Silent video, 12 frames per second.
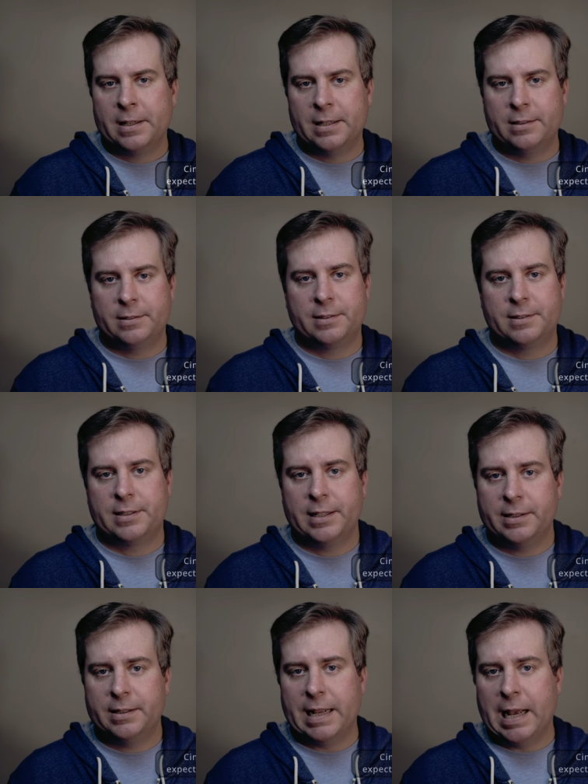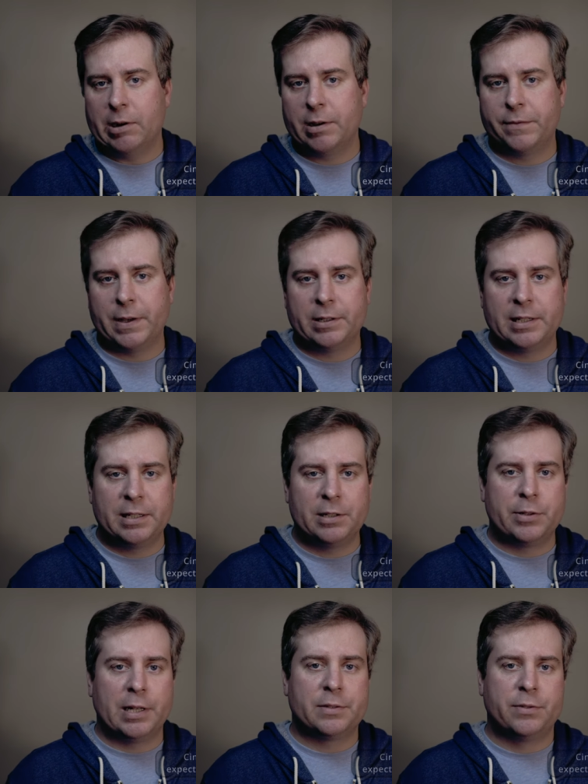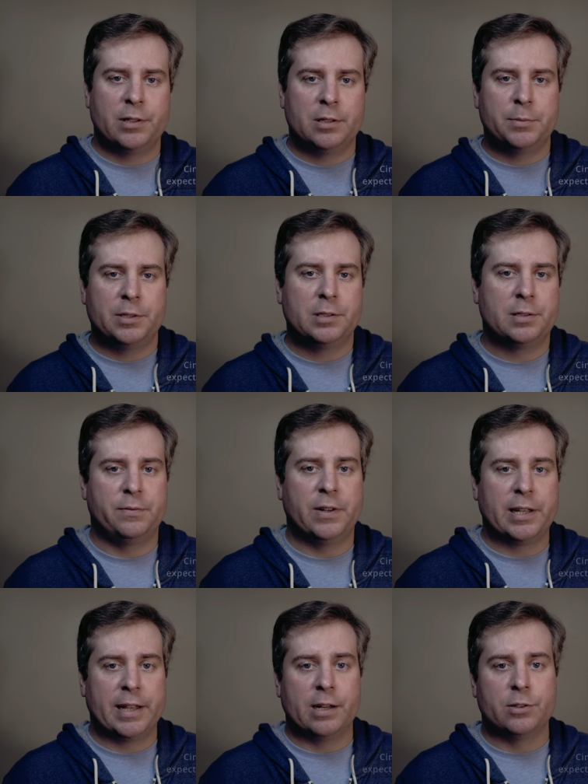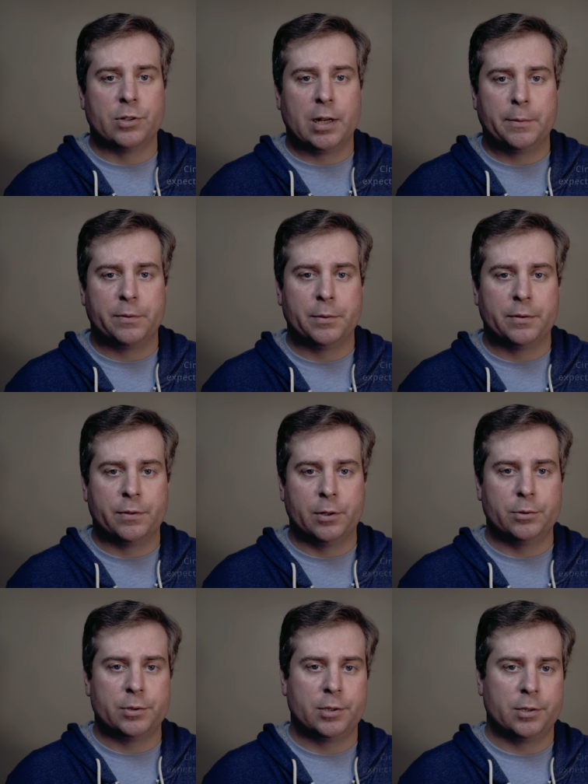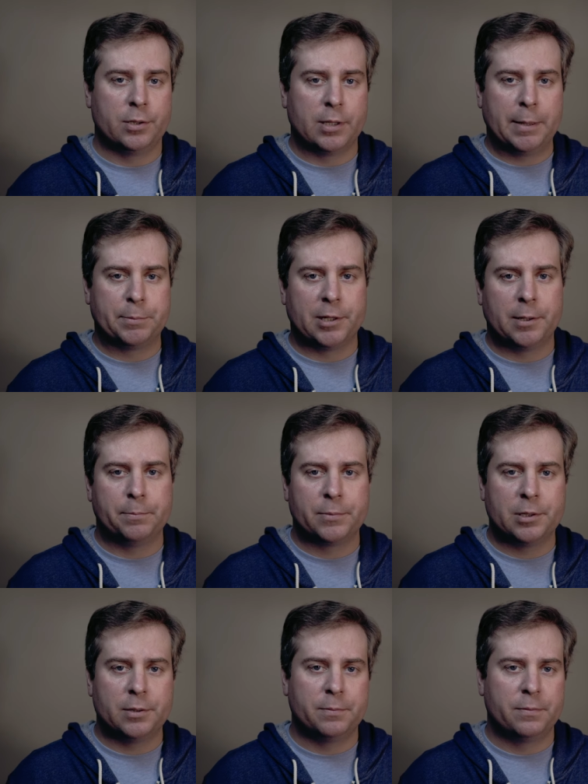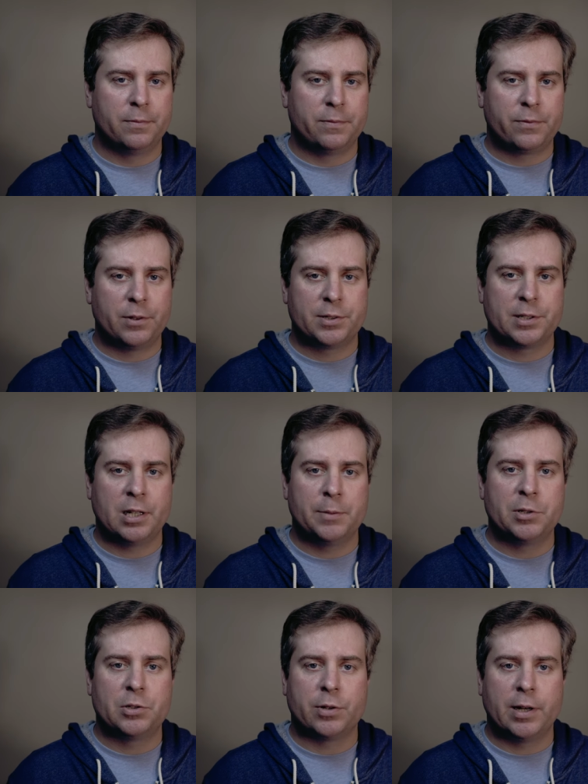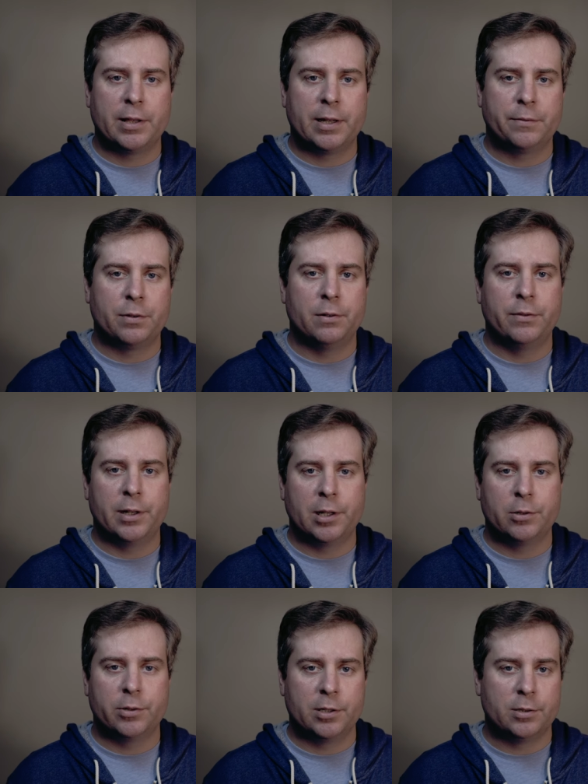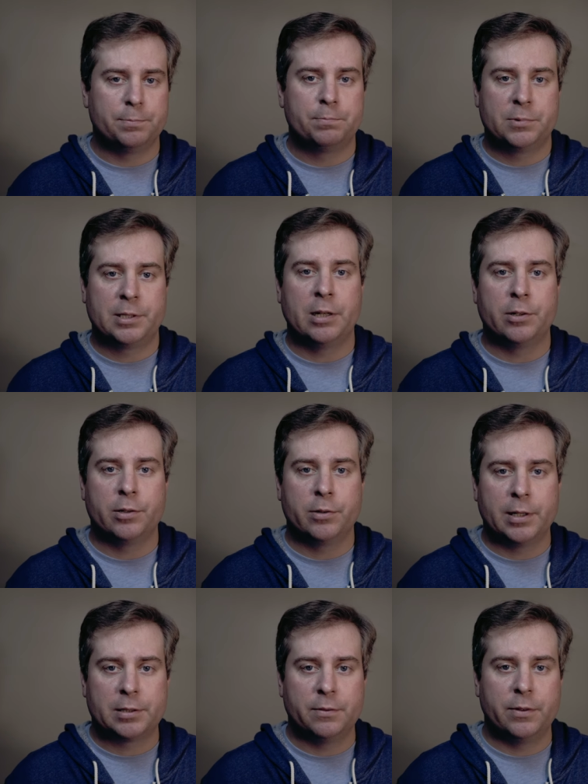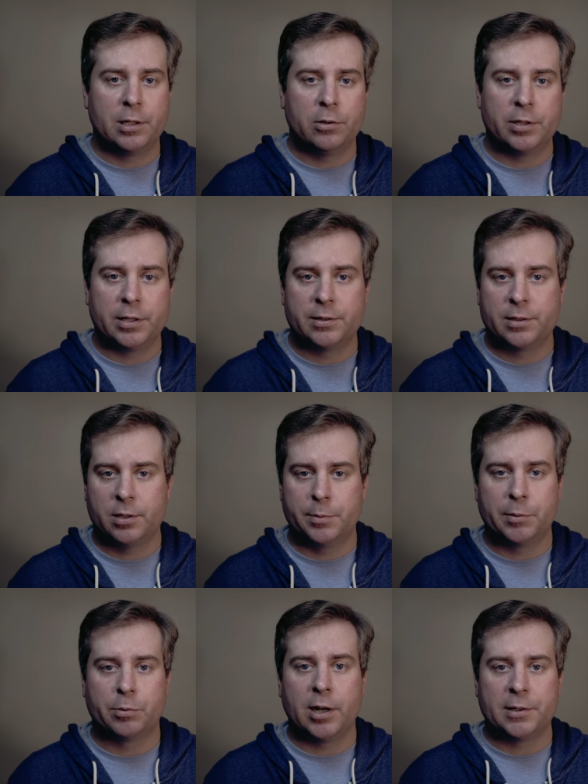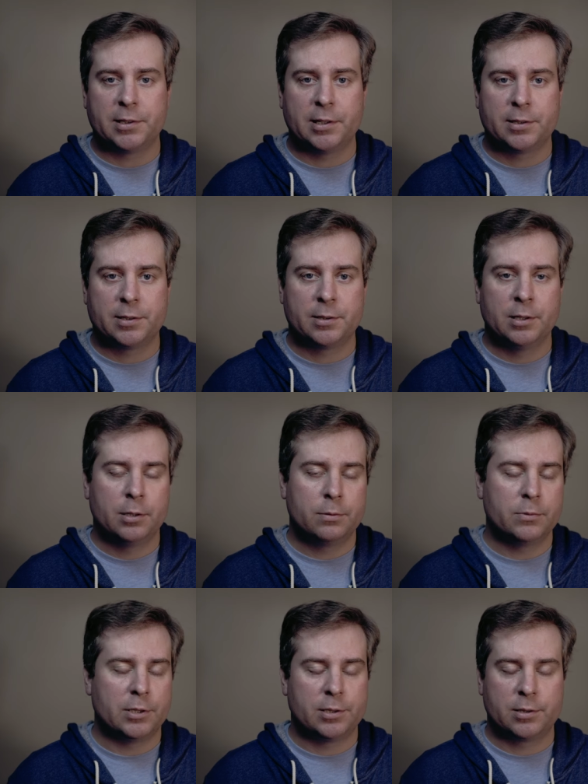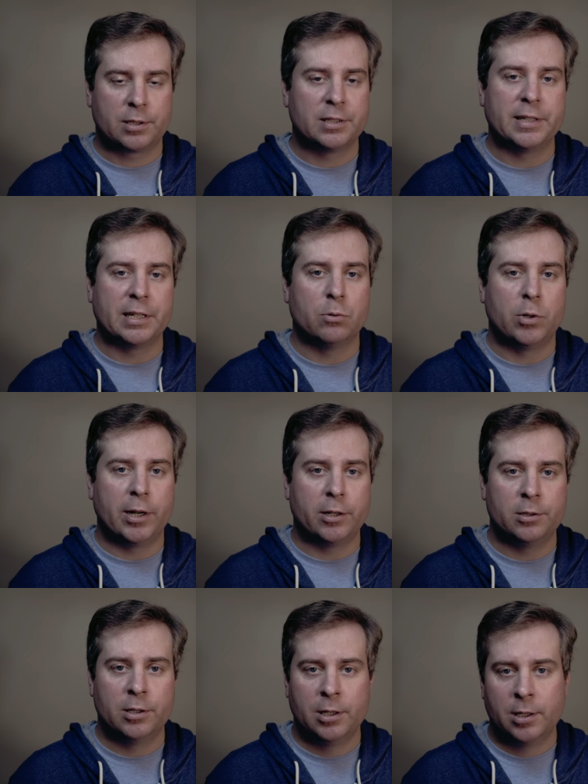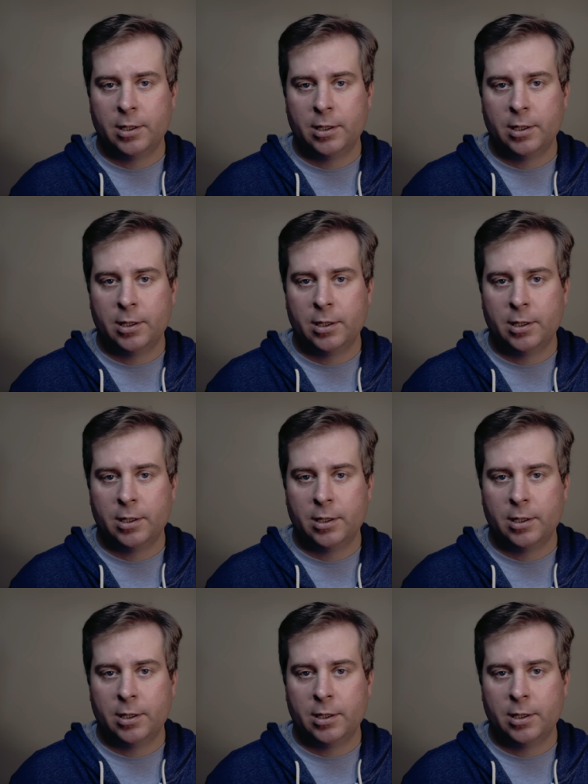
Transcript: Instead, how I found I need to transfer them is via AirDrop from the phone to the laptop. The first time you try that for a video, it'll tell you that the video needs to be processed, which can take a while.